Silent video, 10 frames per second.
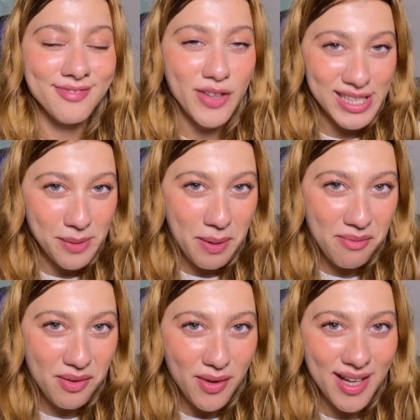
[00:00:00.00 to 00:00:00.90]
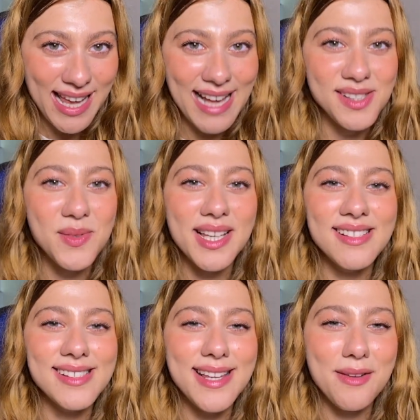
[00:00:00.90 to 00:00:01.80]
What's up everyone, as you
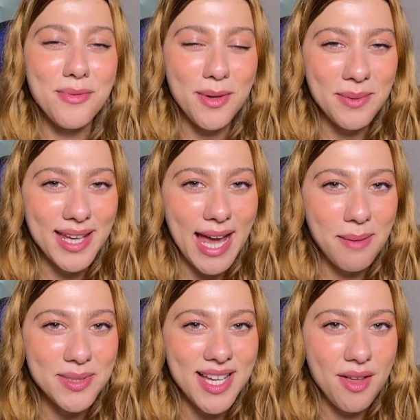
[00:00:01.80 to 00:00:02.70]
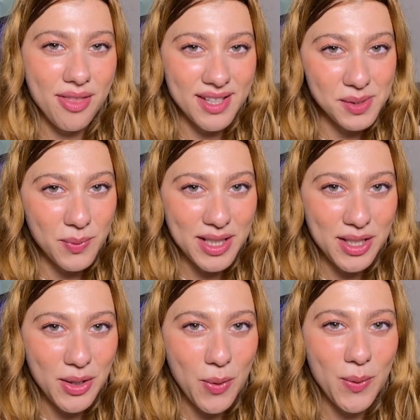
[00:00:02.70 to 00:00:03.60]
can see from the caption, this
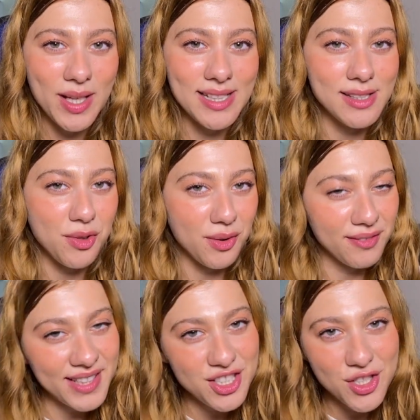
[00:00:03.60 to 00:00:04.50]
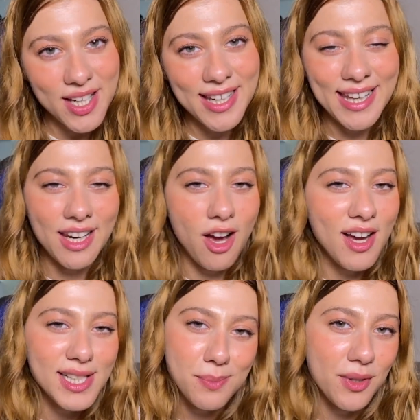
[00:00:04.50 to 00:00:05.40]
video is a revision and
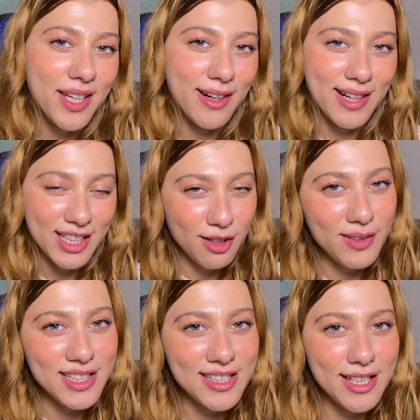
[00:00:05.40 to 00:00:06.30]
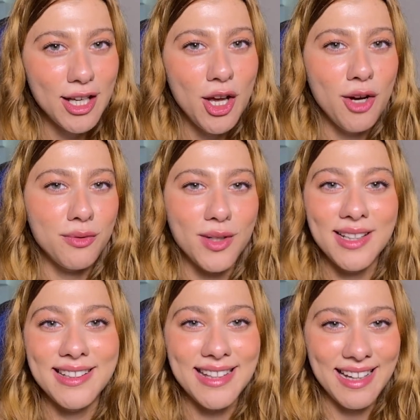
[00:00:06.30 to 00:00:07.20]
icebreaker activity for
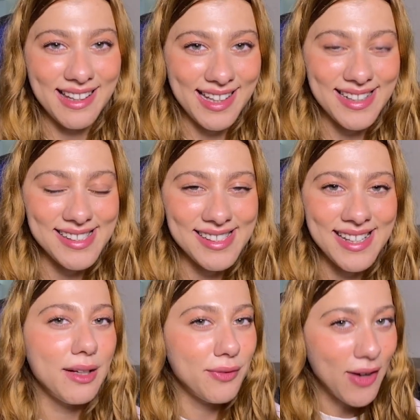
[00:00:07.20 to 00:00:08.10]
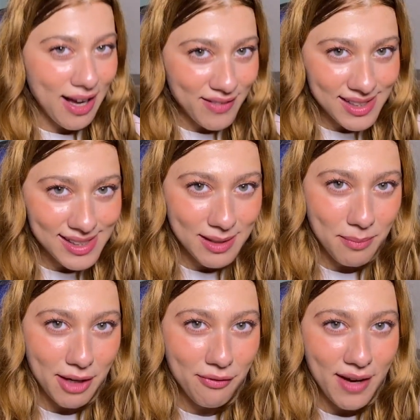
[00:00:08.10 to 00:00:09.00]
little kids. If you haven't seen
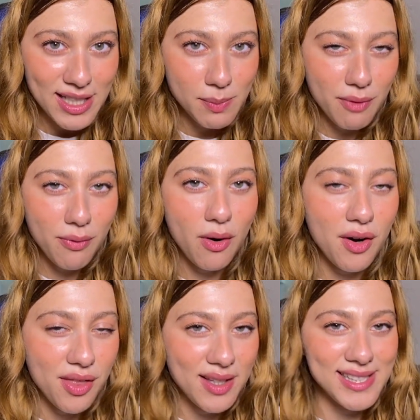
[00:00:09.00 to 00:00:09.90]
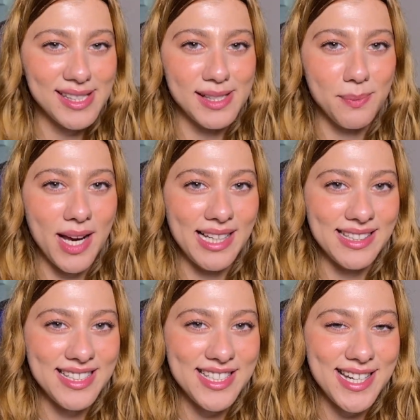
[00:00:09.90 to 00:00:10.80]
my face before, this is Smiley
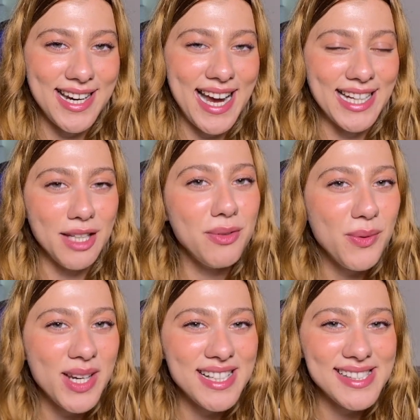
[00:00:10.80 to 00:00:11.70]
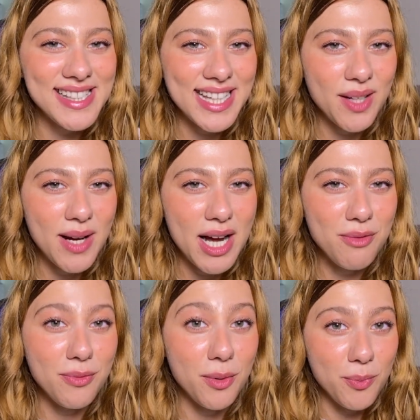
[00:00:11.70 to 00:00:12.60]
teacher, and if you want to stick around
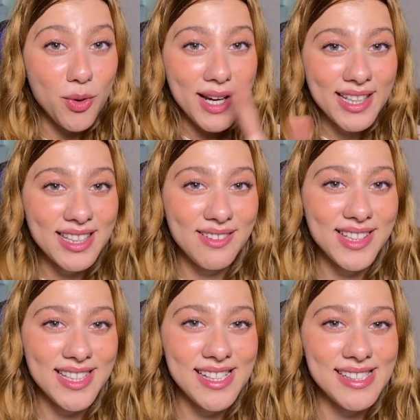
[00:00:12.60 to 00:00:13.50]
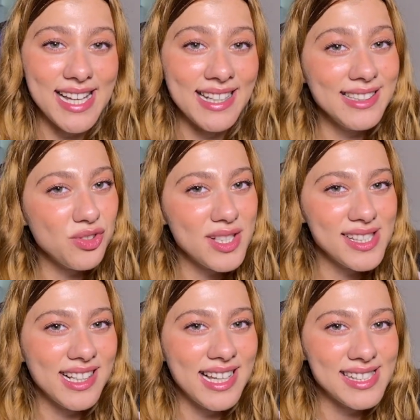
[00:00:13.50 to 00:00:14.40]
for more activities and
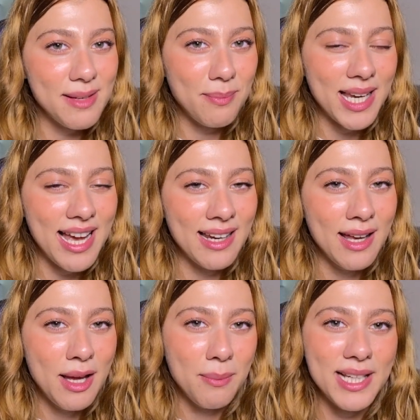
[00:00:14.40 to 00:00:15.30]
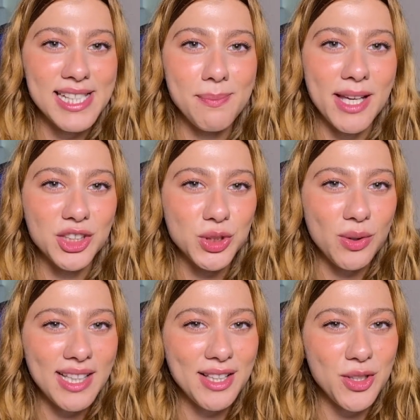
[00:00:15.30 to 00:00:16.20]
interesting lesson plan, please make
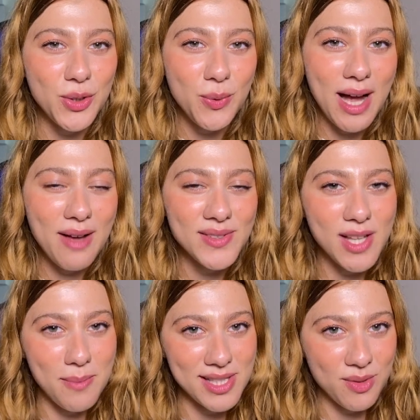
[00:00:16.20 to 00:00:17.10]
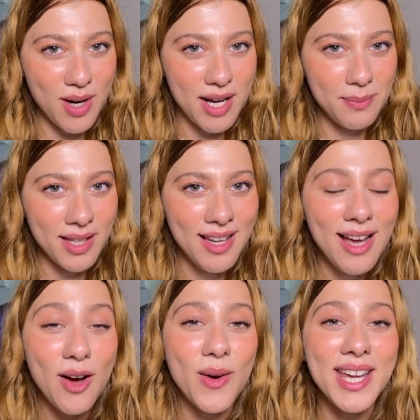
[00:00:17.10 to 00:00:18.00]
sure that you have subscribed.
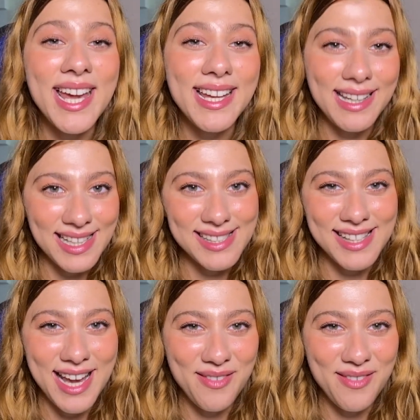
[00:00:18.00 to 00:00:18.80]
Okay, let's dive